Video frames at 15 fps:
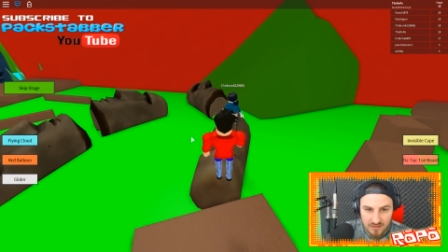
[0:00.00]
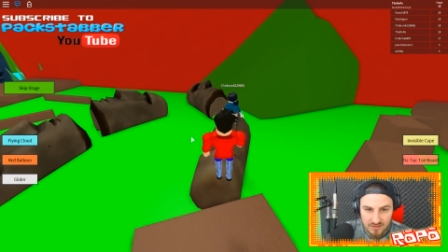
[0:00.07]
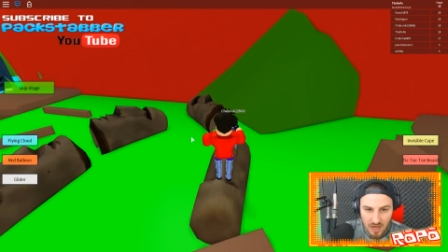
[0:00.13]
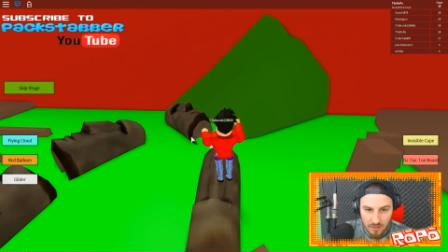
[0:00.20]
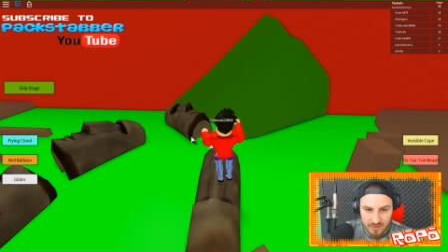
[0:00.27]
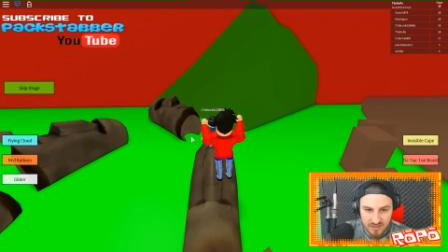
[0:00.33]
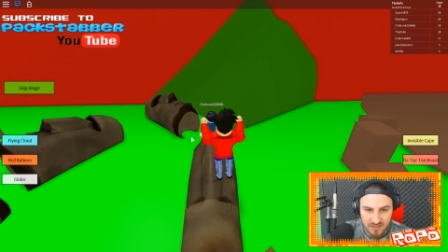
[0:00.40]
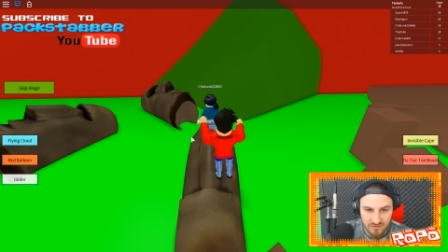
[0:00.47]

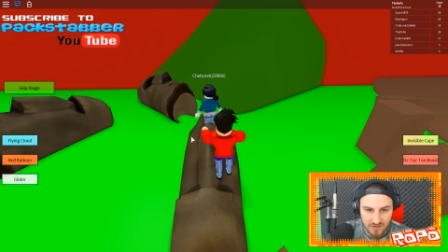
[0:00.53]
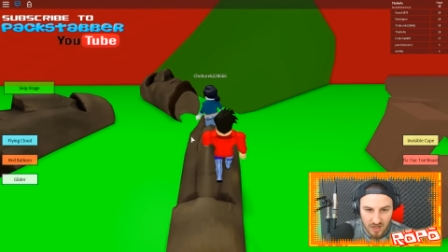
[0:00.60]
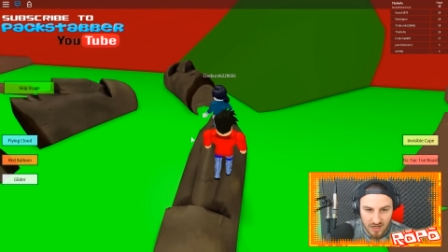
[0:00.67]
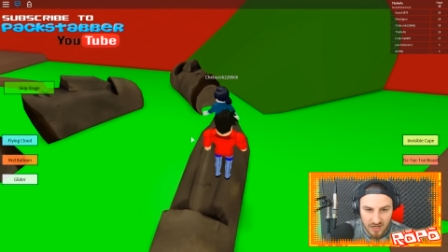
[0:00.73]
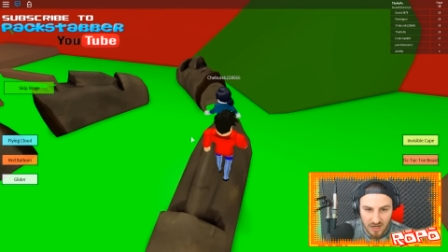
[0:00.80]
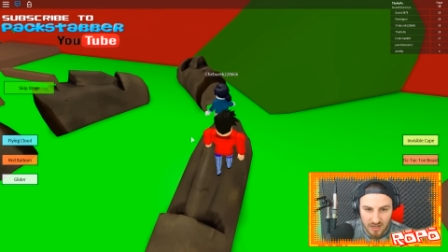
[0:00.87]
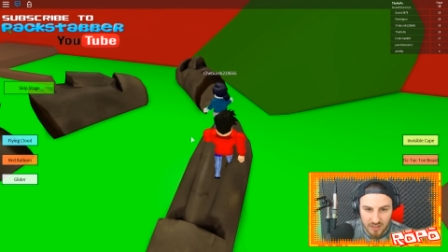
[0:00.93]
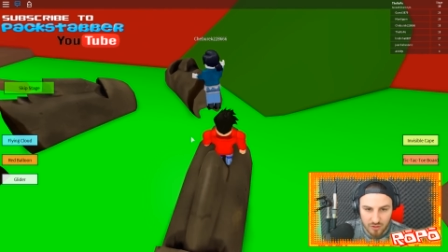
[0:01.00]
Thomas, you've got
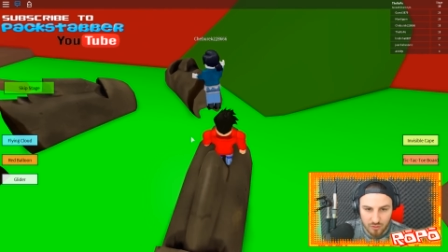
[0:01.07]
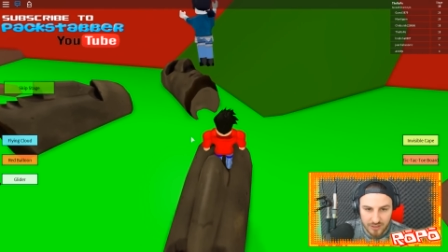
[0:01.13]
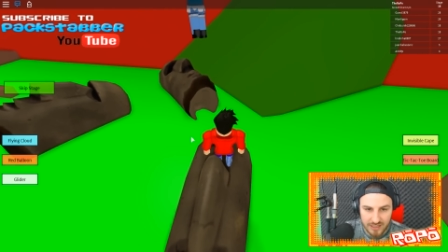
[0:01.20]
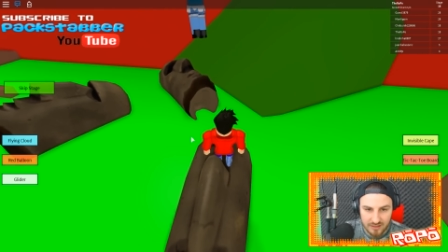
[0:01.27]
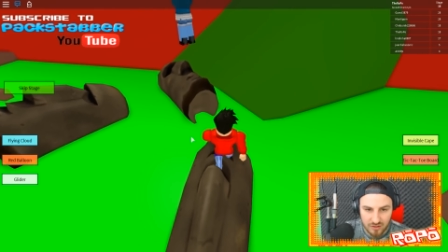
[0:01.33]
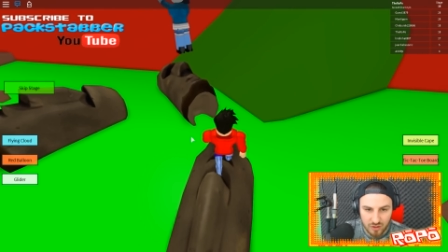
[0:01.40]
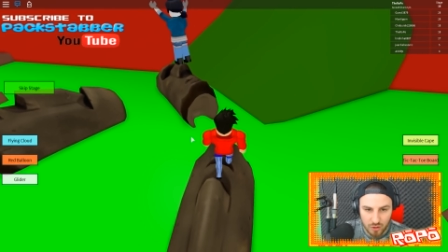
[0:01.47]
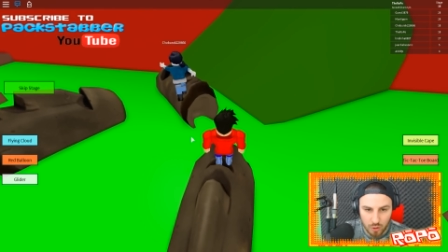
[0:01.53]
a lot of
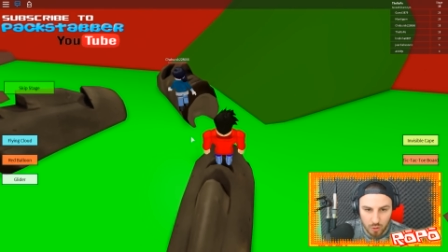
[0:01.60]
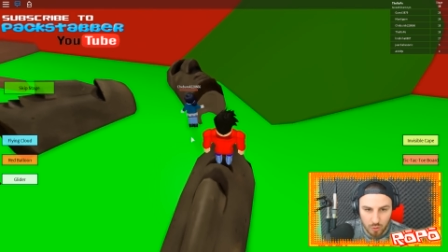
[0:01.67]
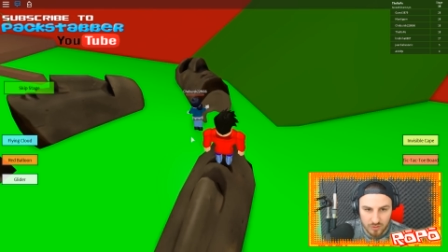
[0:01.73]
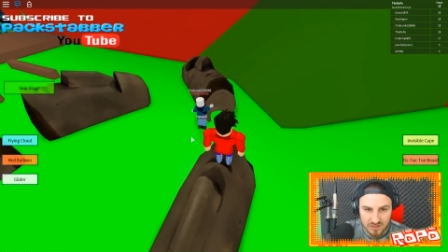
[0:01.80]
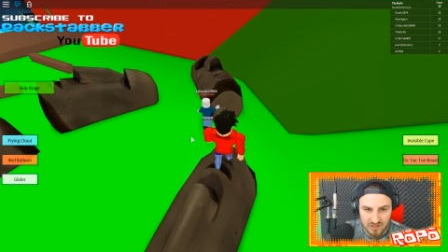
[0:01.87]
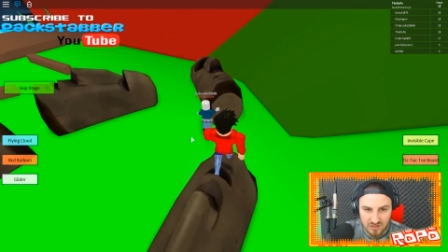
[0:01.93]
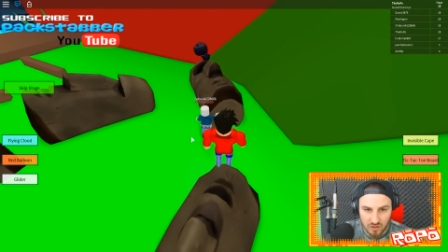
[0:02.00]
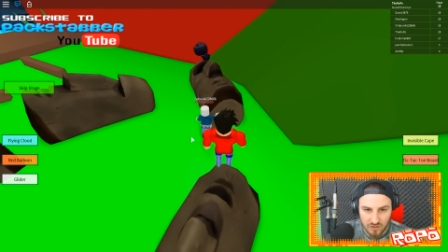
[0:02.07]
green goo
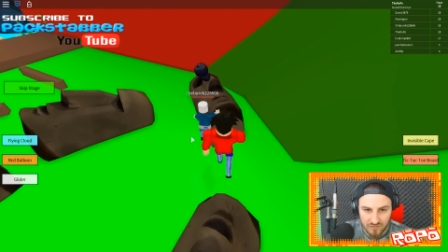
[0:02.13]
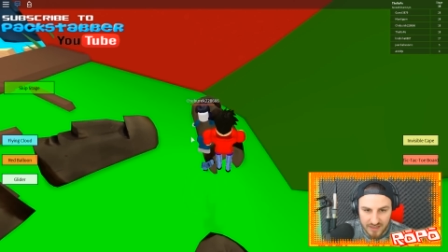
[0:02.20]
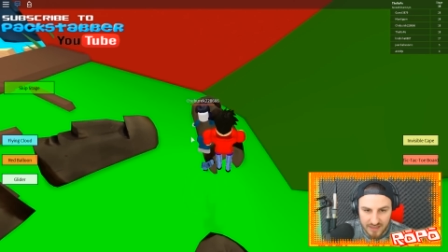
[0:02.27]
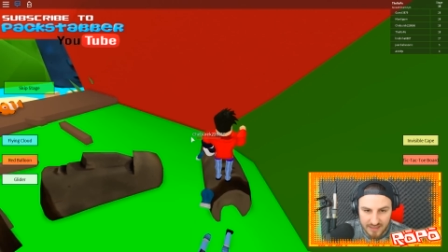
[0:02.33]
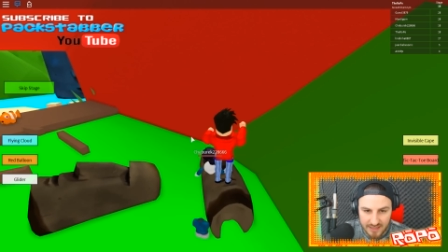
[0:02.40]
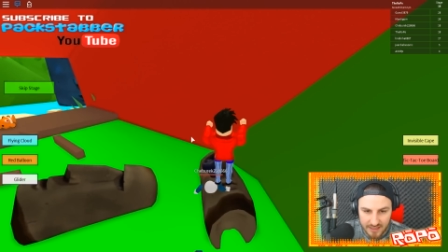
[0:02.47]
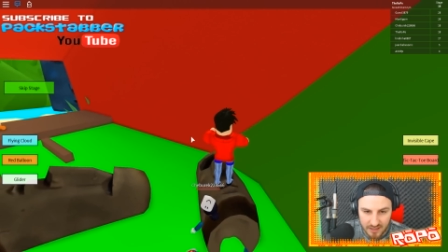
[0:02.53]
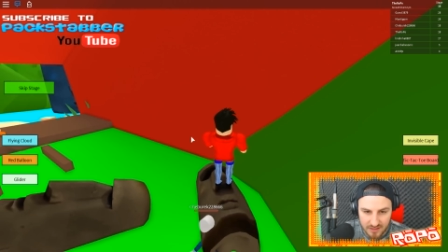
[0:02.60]
and stuff
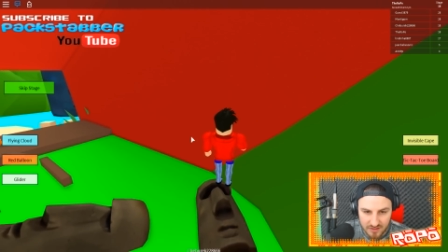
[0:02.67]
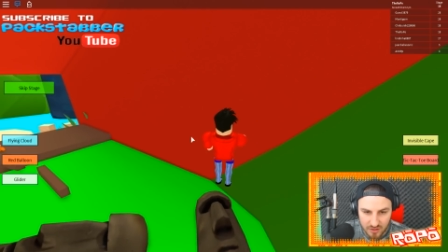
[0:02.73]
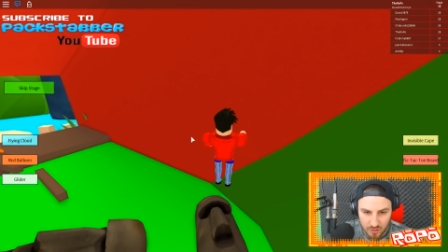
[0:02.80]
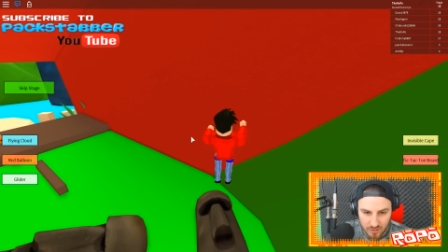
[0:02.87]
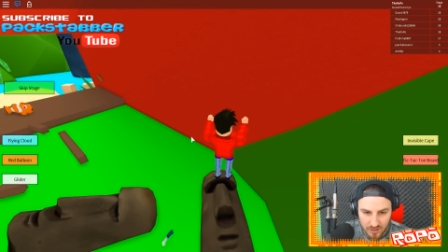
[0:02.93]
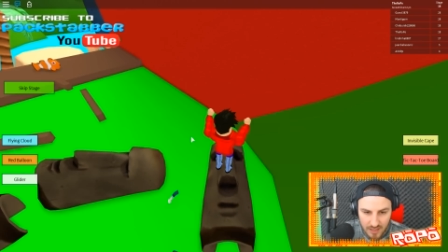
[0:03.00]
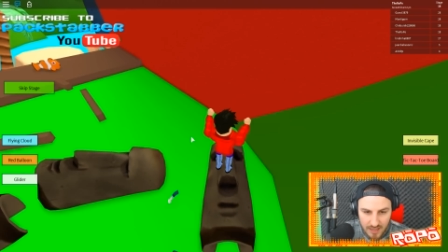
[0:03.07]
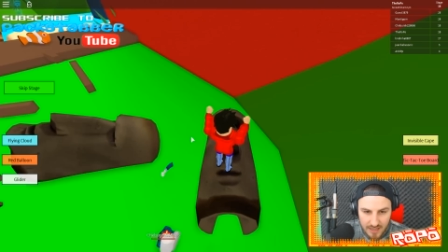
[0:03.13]
in here,
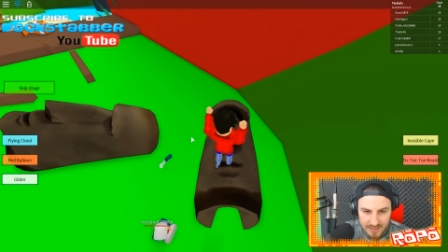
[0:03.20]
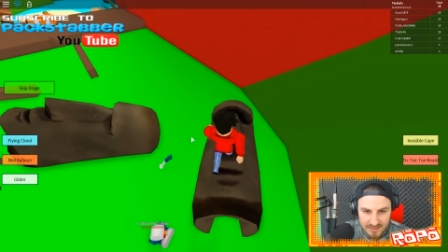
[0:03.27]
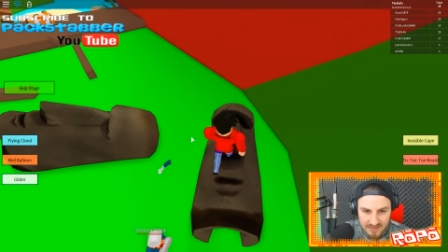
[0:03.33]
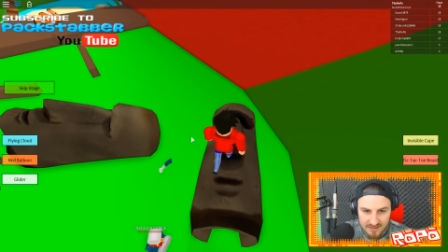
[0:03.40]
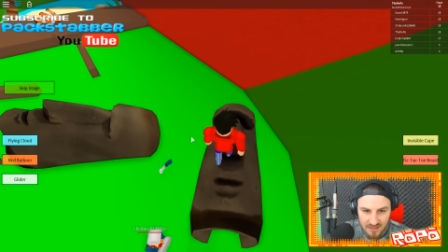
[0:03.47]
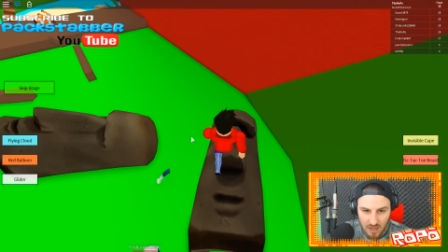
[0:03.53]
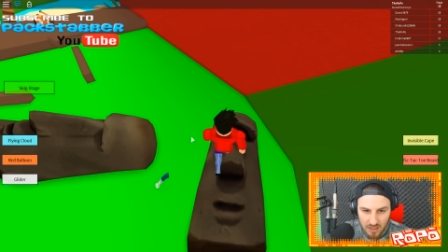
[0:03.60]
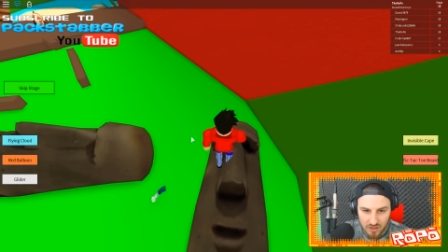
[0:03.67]
dude.
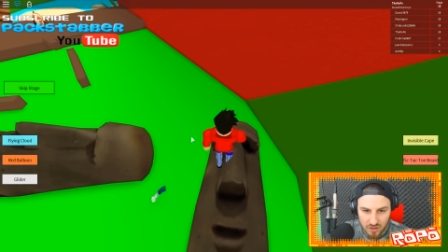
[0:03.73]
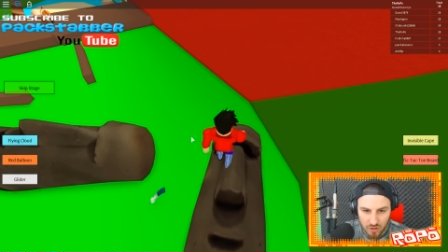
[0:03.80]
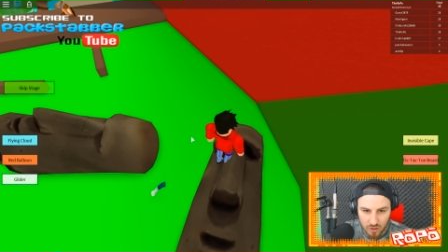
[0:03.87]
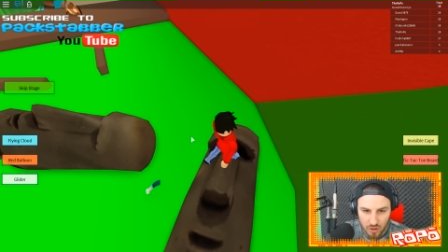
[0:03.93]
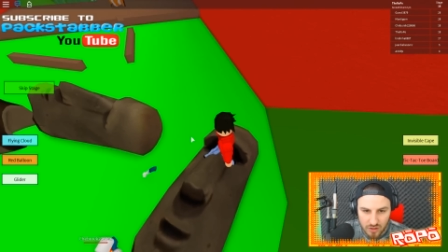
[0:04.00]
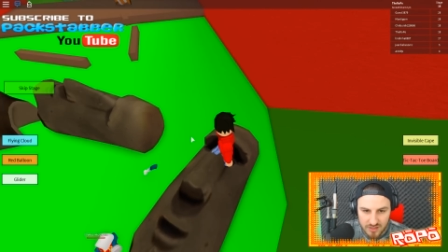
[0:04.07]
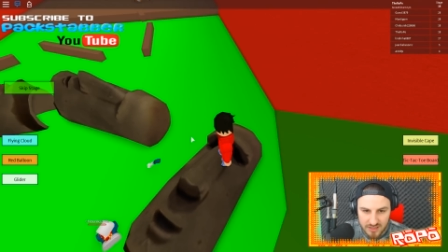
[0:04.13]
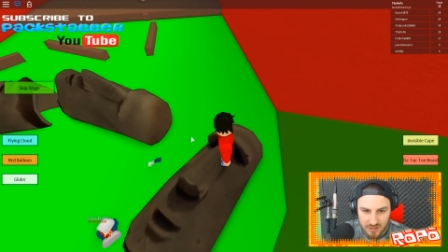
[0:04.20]
It's not good.